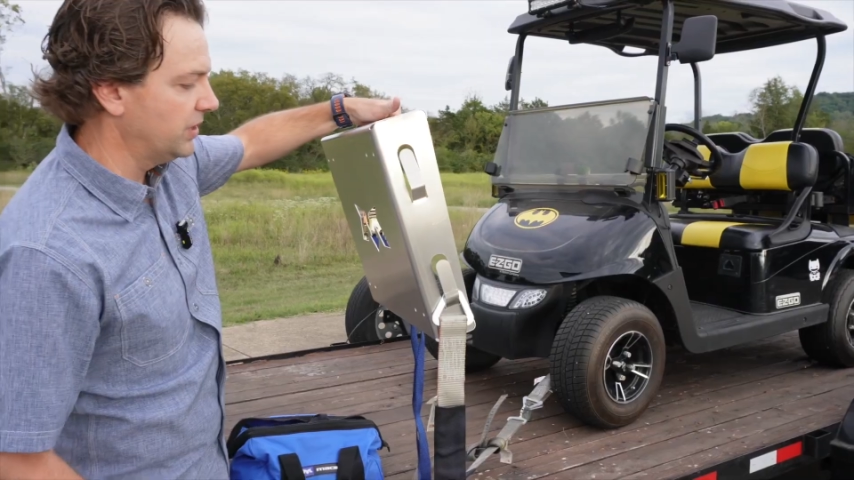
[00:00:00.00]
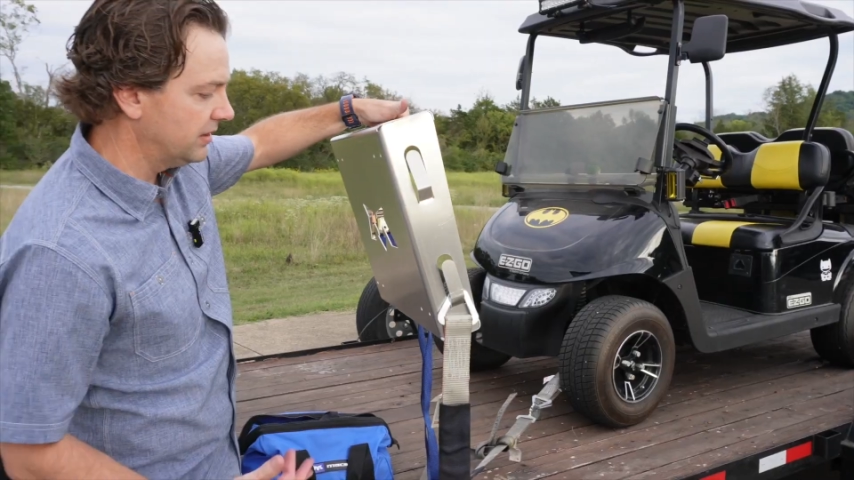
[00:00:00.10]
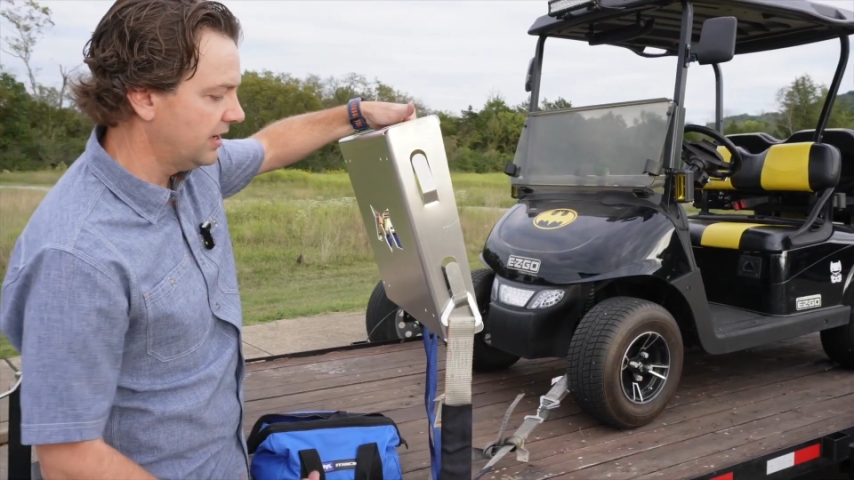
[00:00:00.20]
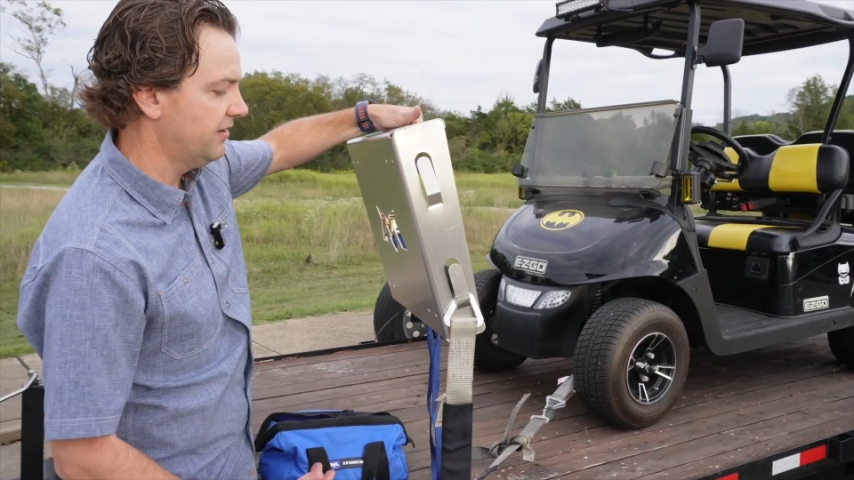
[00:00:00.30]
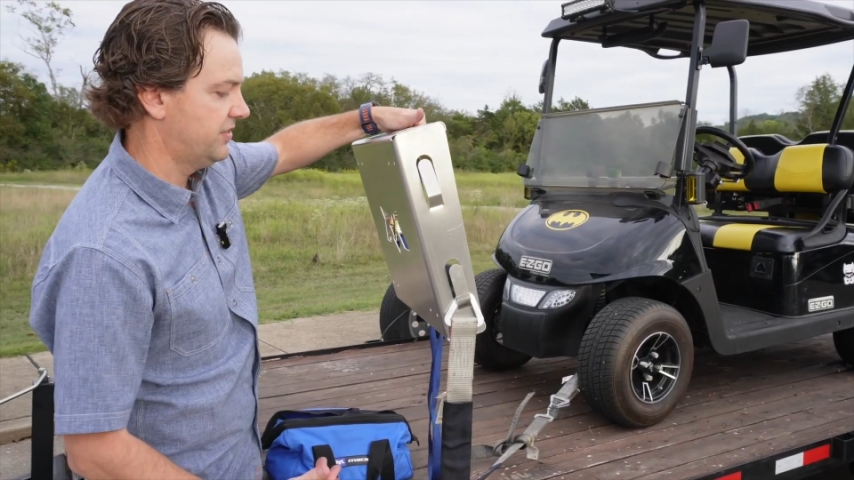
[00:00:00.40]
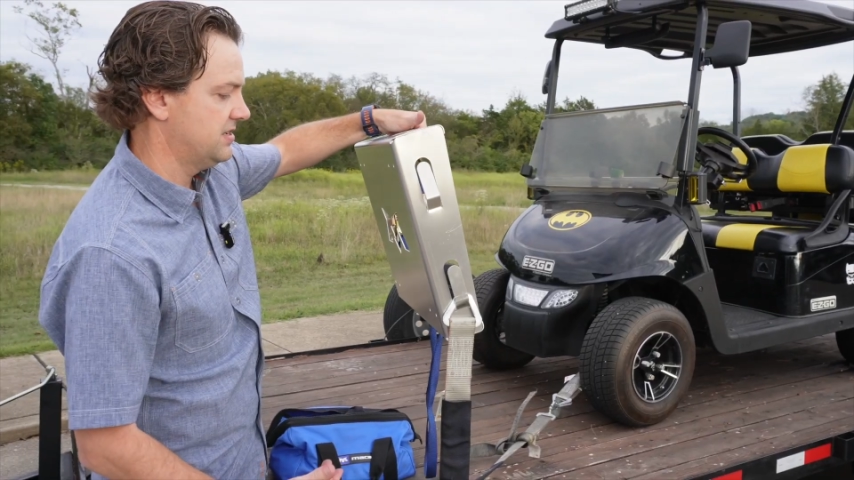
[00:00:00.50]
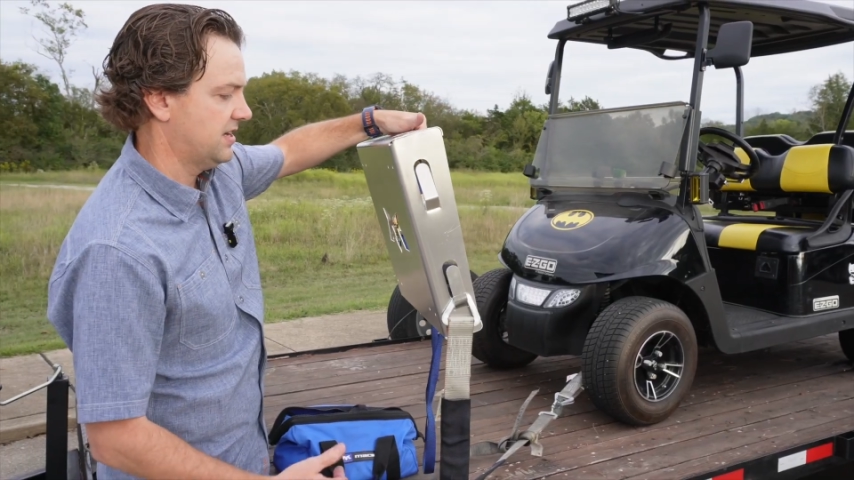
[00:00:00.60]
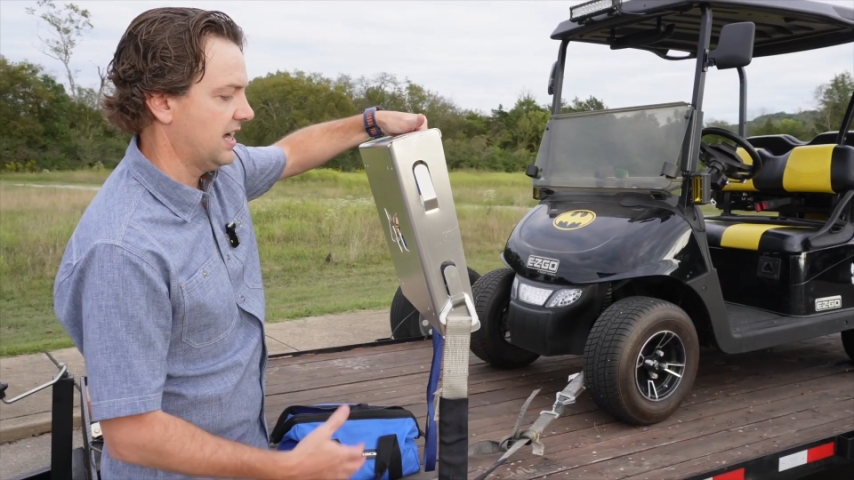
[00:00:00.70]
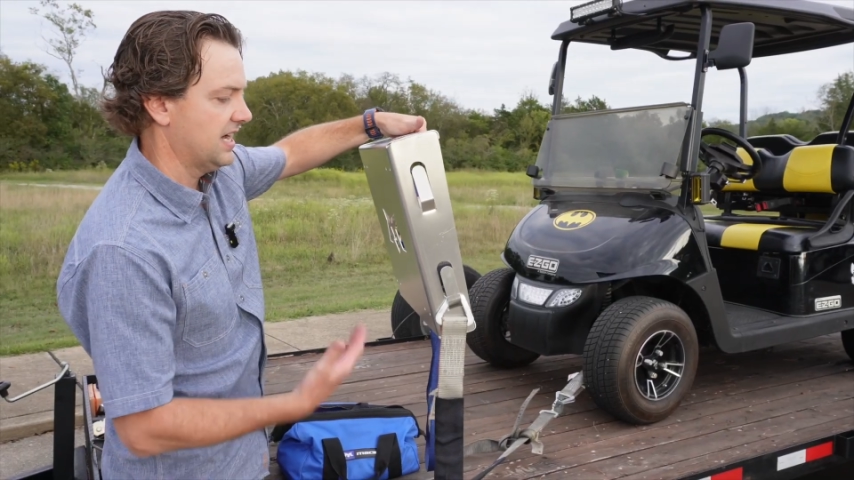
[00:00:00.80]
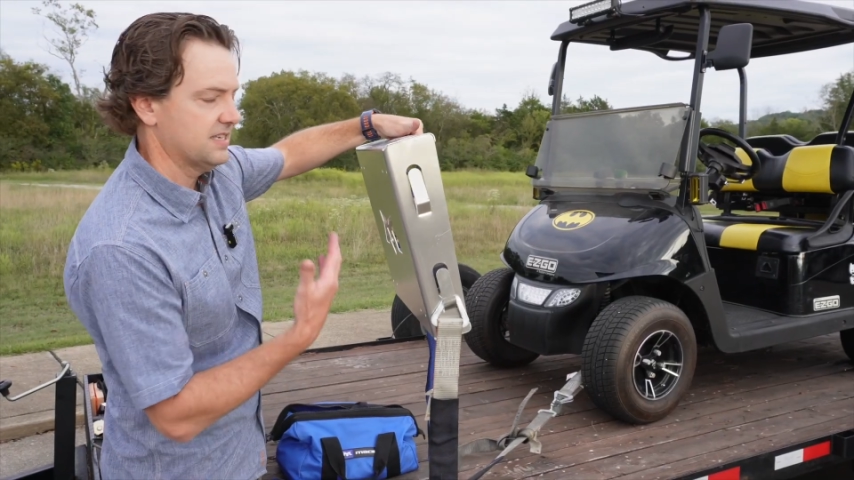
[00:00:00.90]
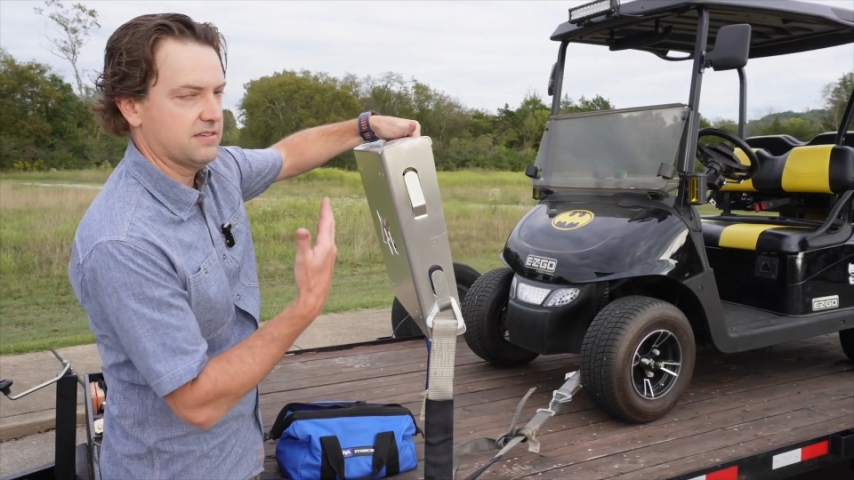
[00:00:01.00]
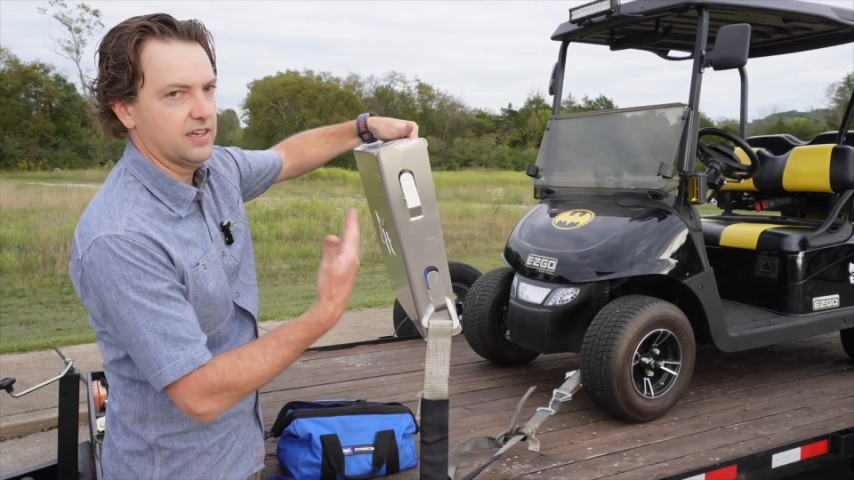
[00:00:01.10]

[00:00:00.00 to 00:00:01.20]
we love these guys,